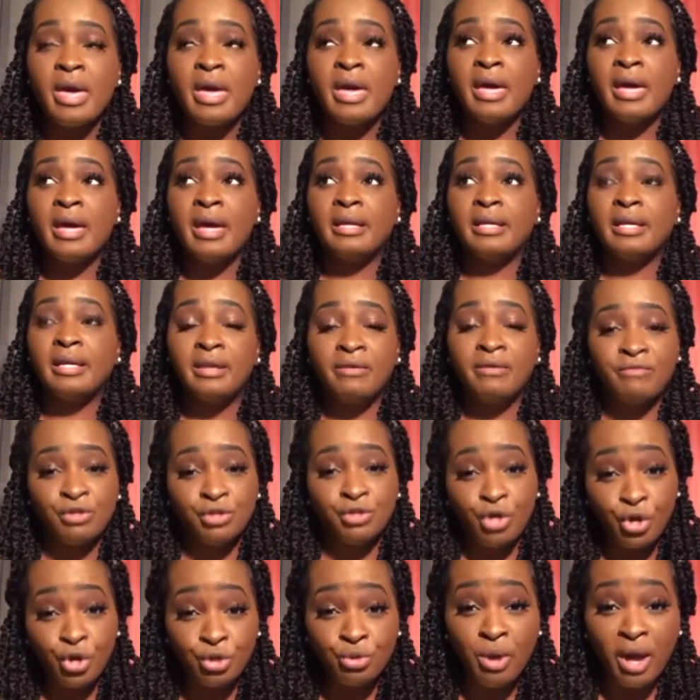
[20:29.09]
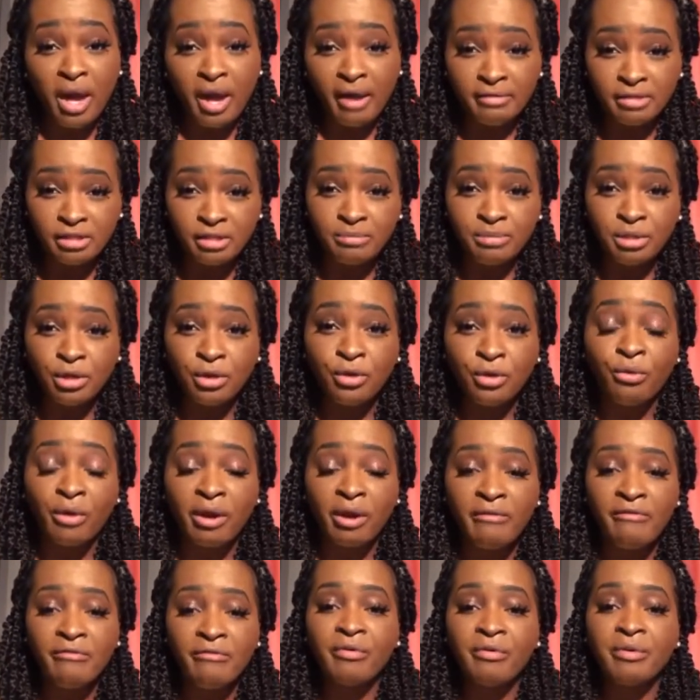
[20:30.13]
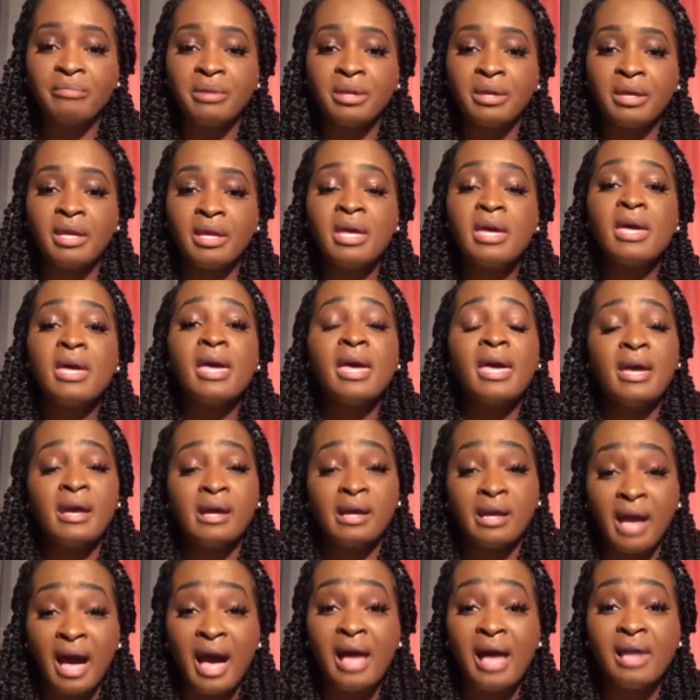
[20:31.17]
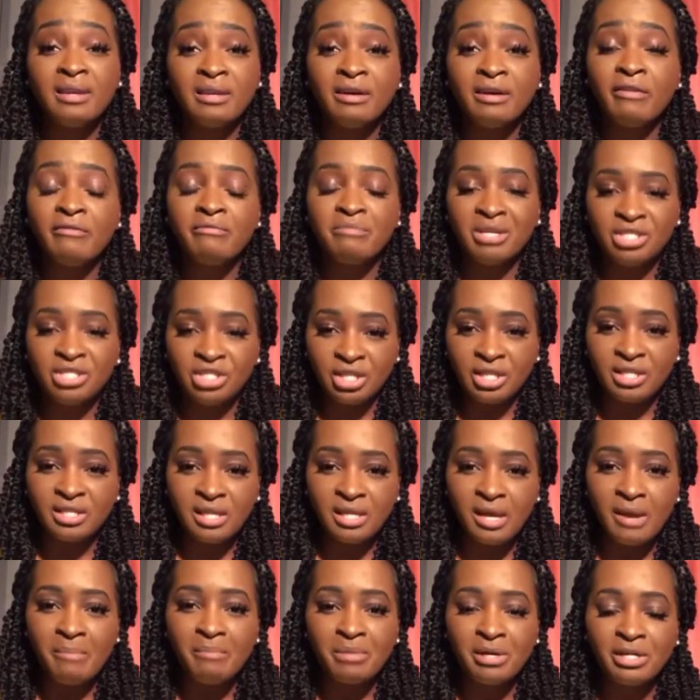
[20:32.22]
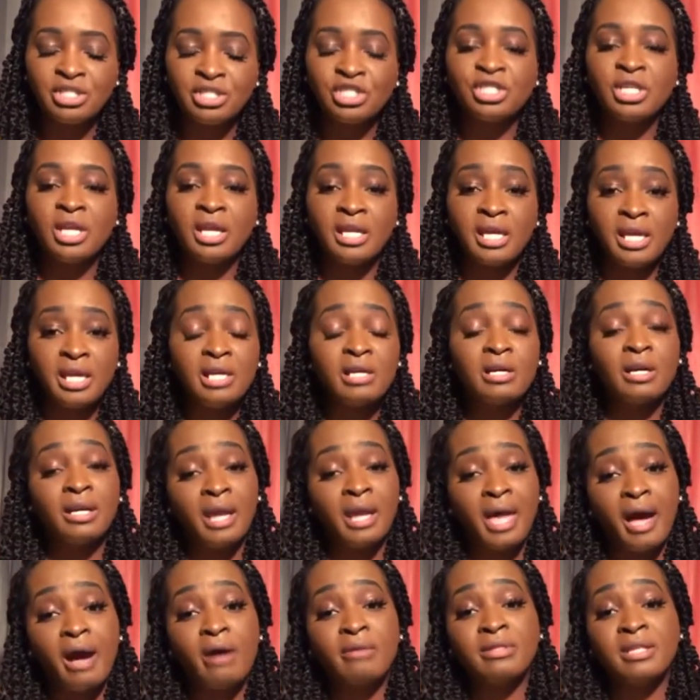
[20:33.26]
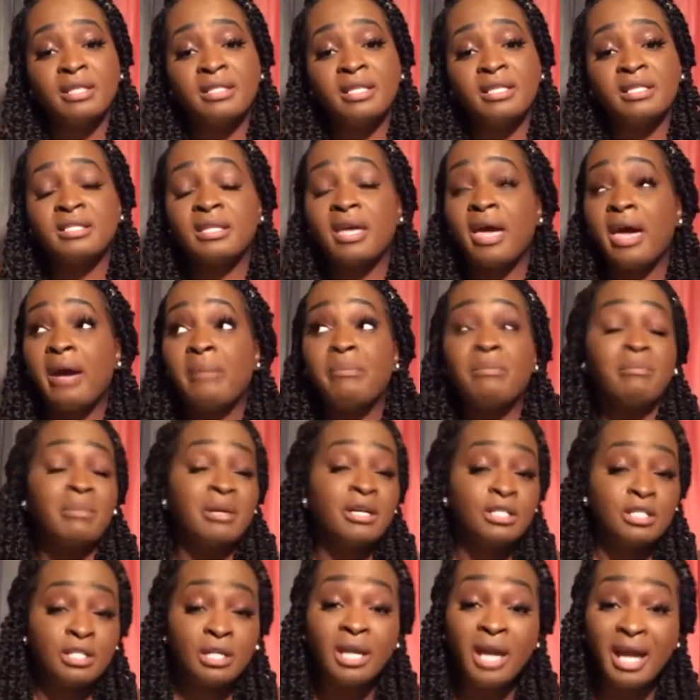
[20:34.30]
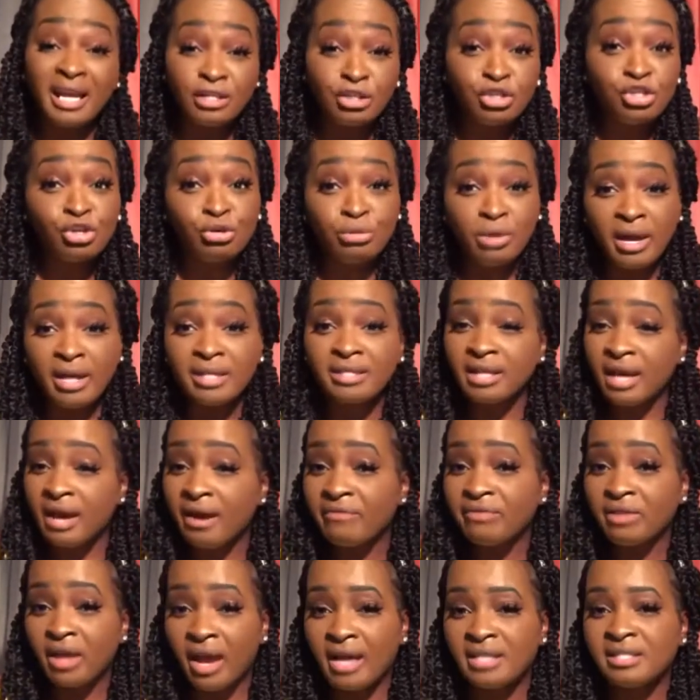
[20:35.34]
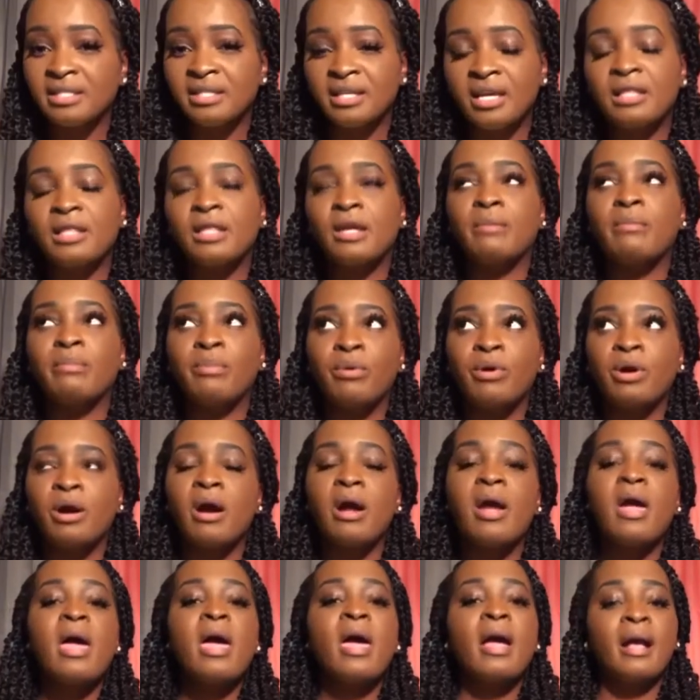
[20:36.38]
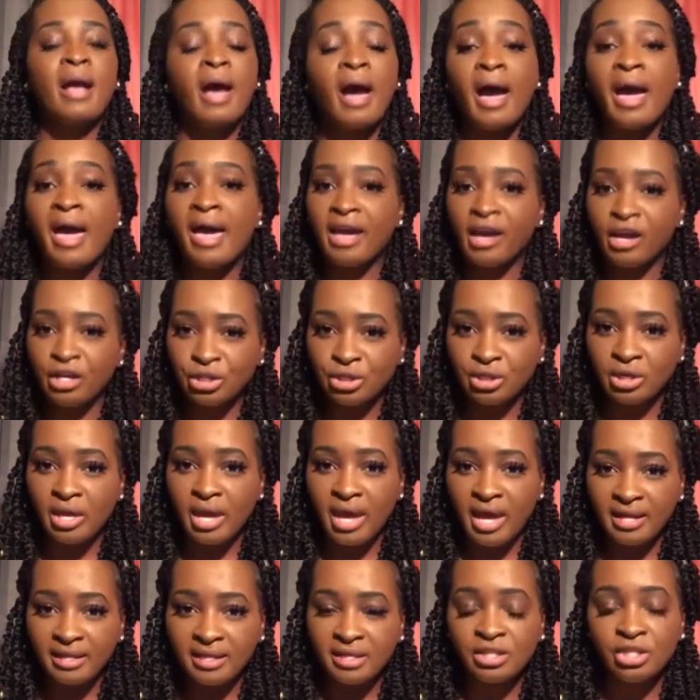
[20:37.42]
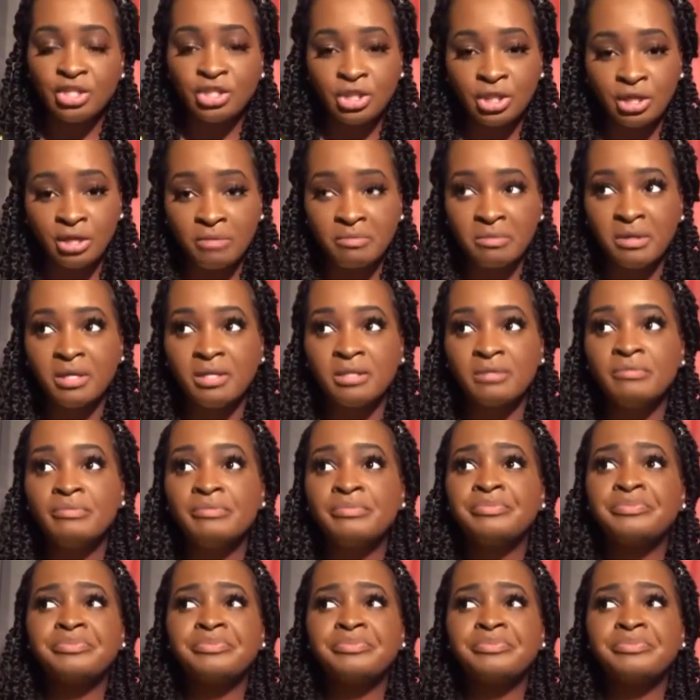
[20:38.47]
And even though you have something great for me, and God loved me just that much that he allowed that this to happen, because like 2 days after I said that prayer, God actually had this gentleman.